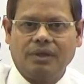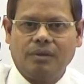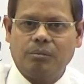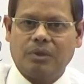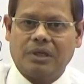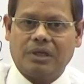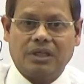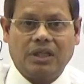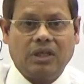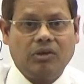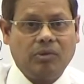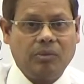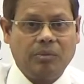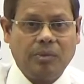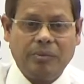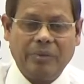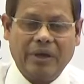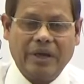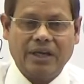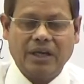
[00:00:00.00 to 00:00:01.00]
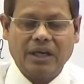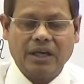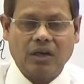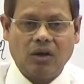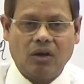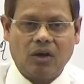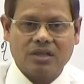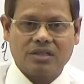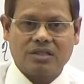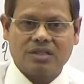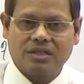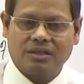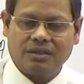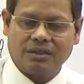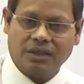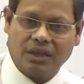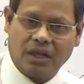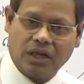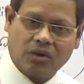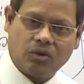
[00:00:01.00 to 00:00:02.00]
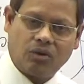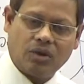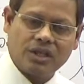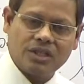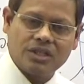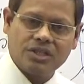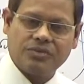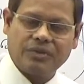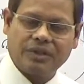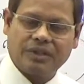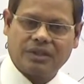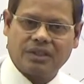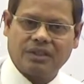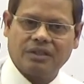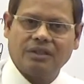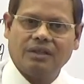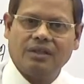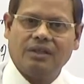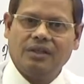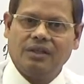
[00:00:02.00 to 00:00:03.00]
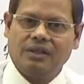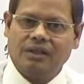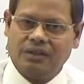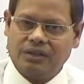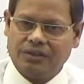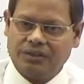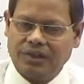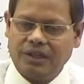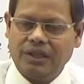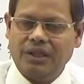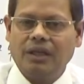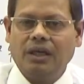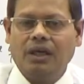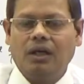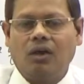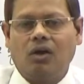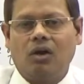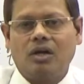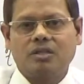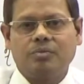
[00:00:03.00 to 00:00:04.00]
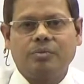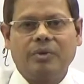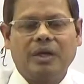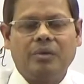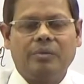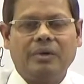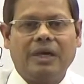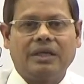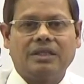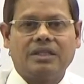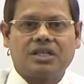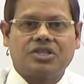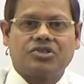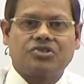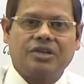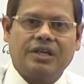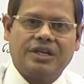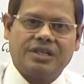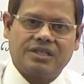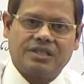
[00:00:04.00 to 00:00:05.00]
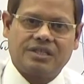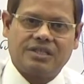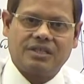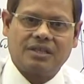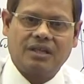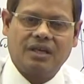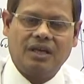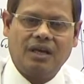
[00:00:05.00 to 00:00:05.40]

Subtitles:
but they will be making laws in accordance with the laws made by other states,